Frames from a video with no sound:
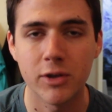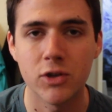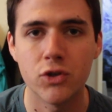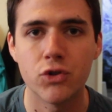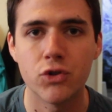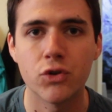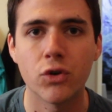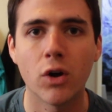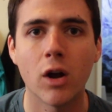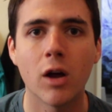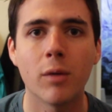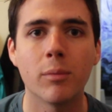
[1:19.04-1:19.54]

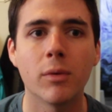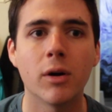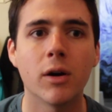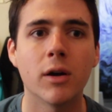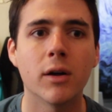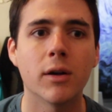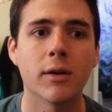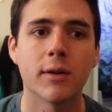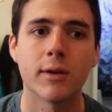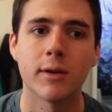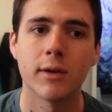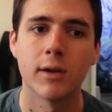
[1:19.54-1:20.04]

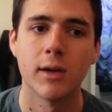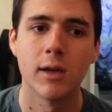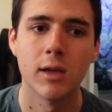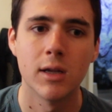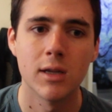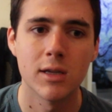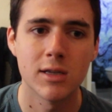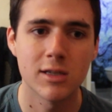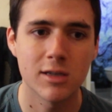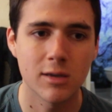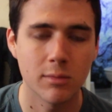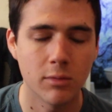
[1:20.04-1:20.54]
drama, or
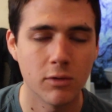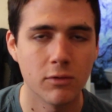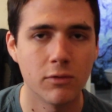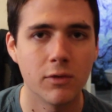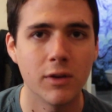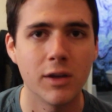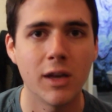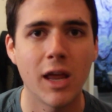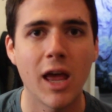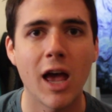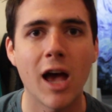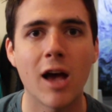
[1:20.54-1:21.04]
some
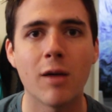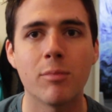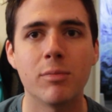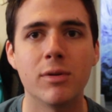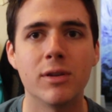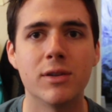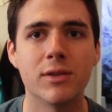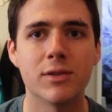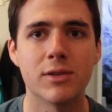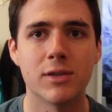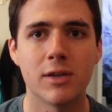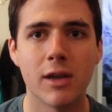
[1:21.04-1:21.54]
event
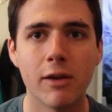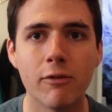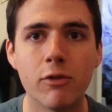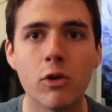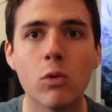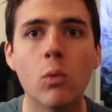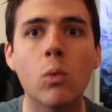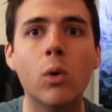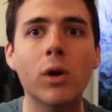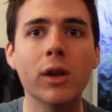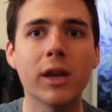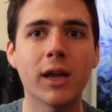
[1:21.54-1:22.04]
happens, and
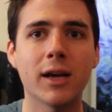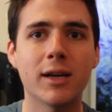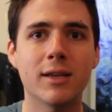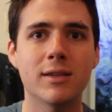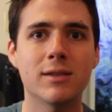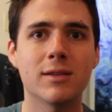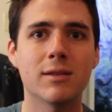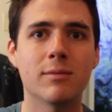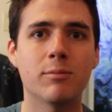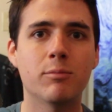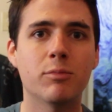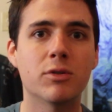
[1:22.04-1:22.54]
everyone has
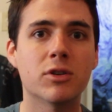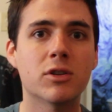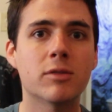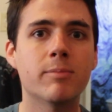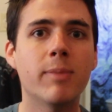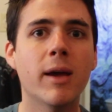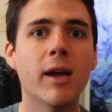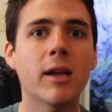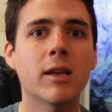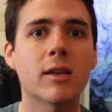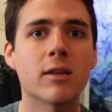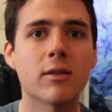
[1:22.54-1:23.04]
a
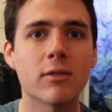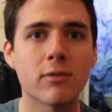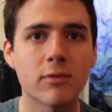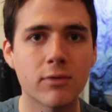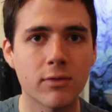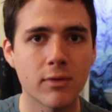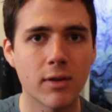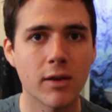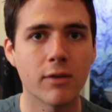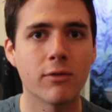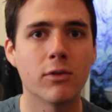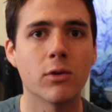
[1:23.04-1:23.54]
perspective,
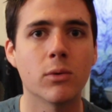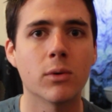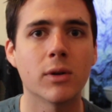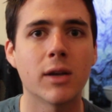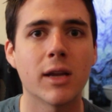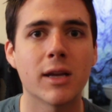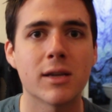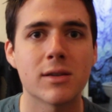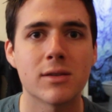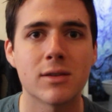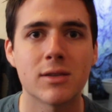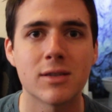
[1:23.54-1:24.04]
everyone
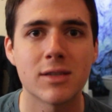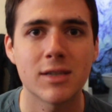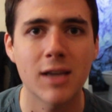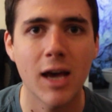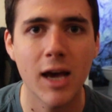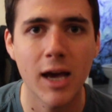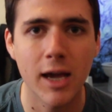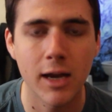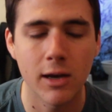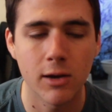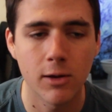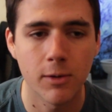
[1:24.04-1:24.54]
has a
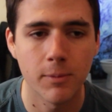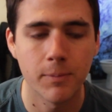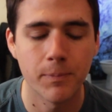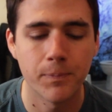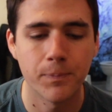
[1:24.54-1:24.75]
side.